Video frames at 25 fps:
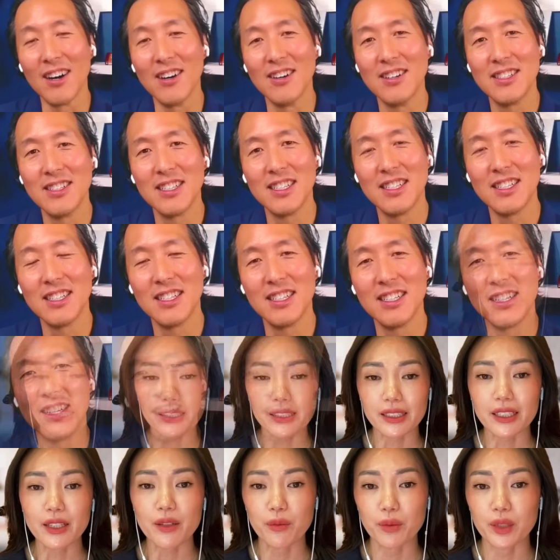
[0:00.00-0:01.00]
the place
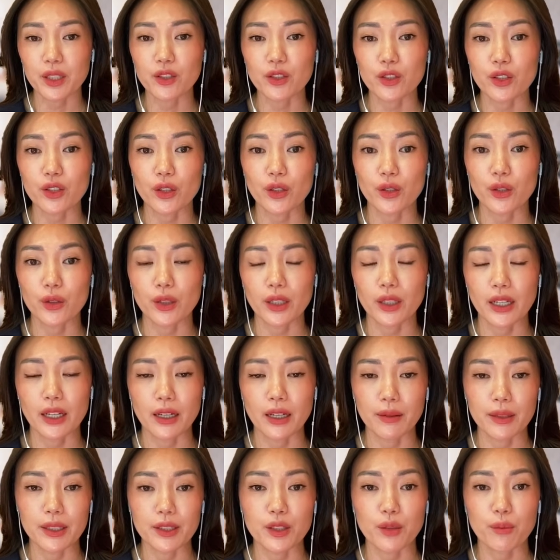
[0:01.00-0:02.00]
that I went to,
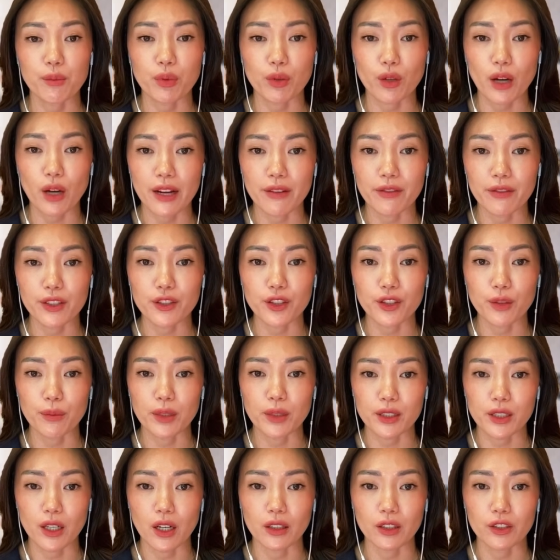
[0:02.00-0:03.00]
it's a private
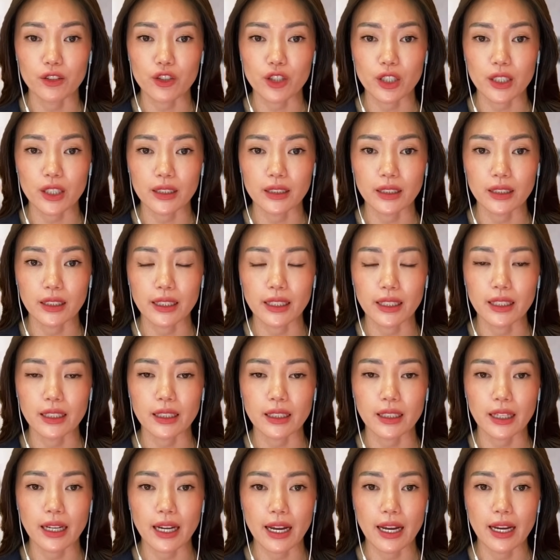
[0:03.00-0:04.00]
dermatology
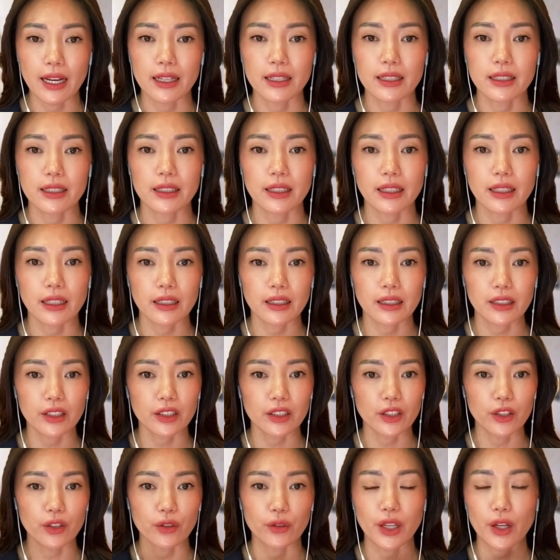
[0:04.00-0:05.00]
clinic. And,
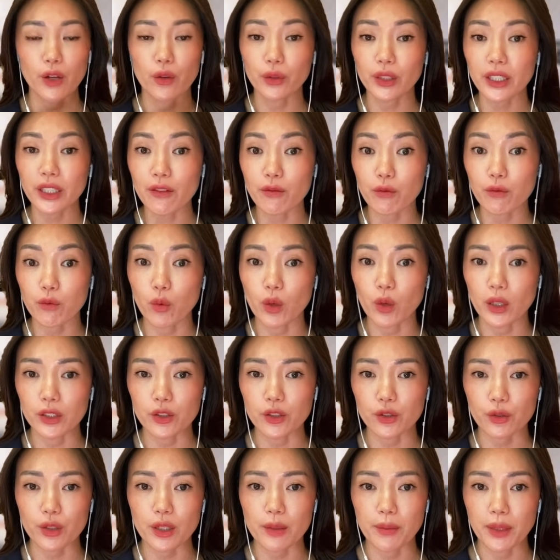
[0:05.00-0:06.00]
they only have one
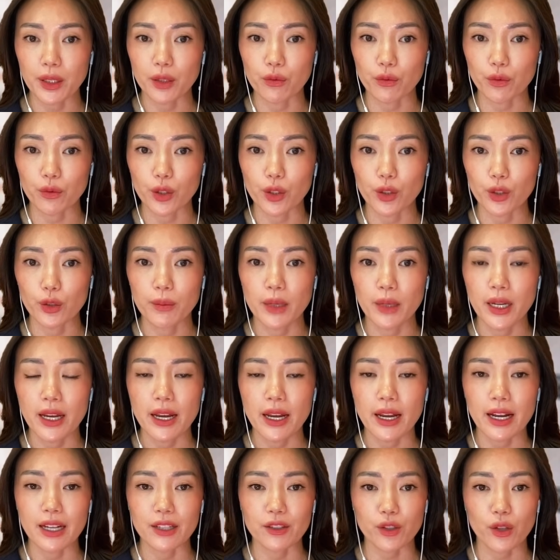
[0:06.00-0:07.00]
treatment room.
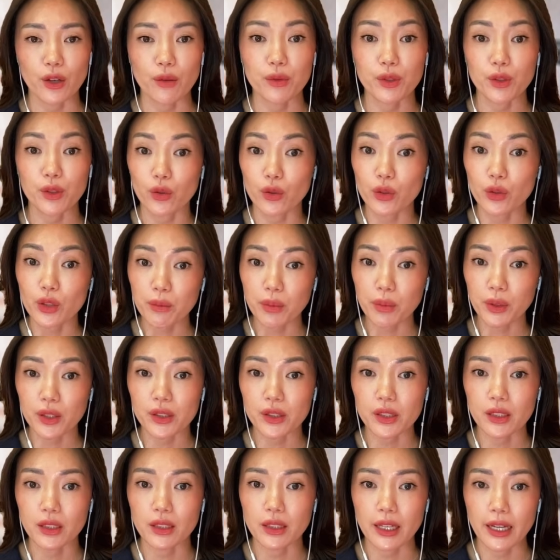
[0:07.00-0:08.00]
And so I was the only
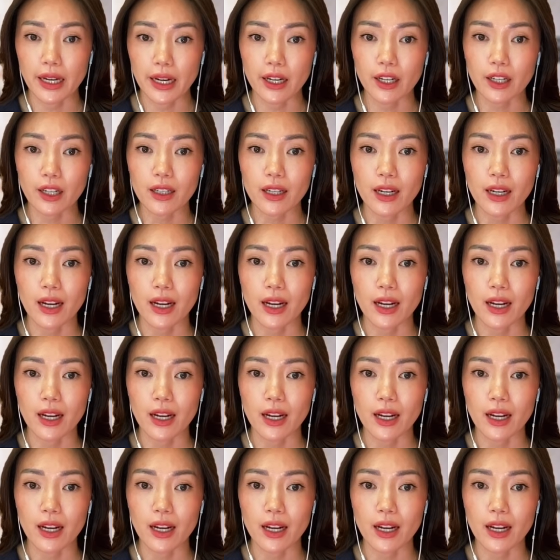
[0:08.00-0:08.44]
person there.